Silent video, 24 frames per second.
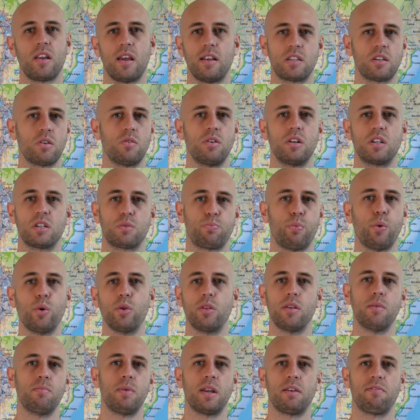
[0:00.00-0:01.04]
And so he just put
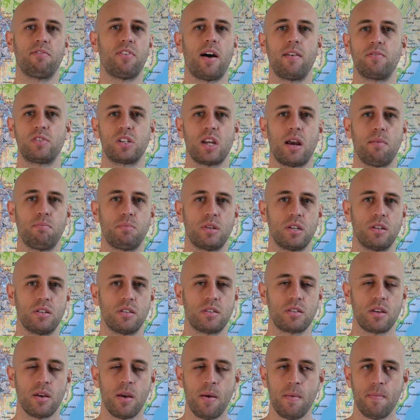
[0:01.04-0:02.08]
them in 5
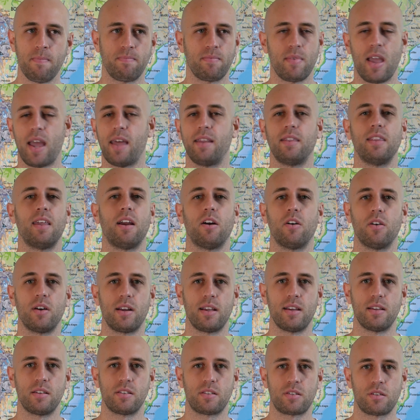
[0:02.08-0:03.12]
chapters, and there it
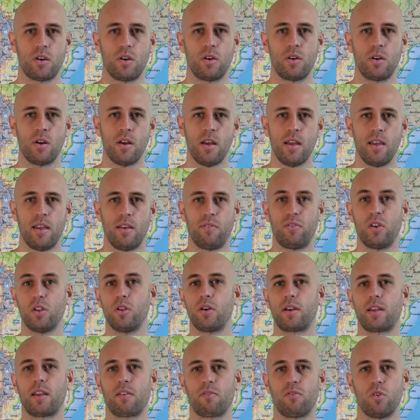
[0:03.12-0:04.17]
is. So if you're
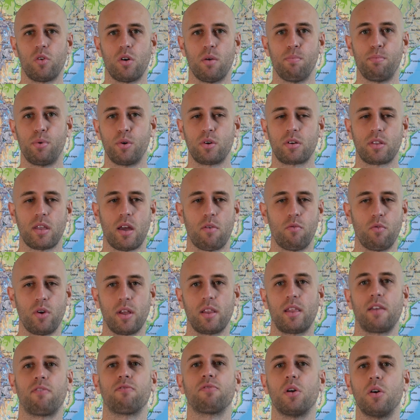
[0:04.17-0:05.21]
looking for a book that
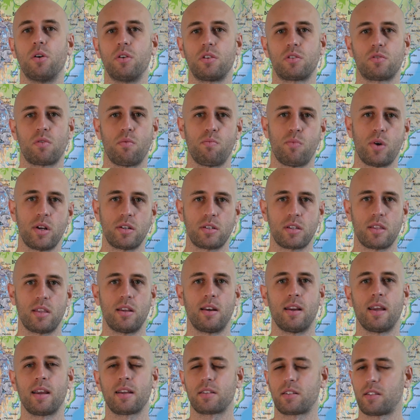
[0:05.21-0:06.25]
really flows from one to the
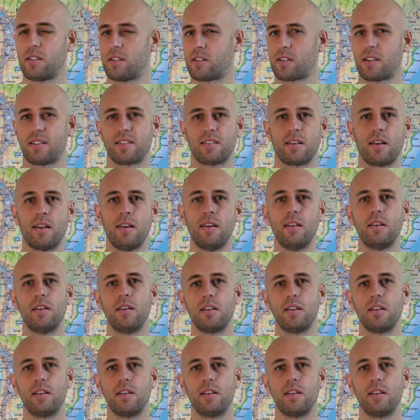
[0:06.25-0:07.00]
next, this isn't it.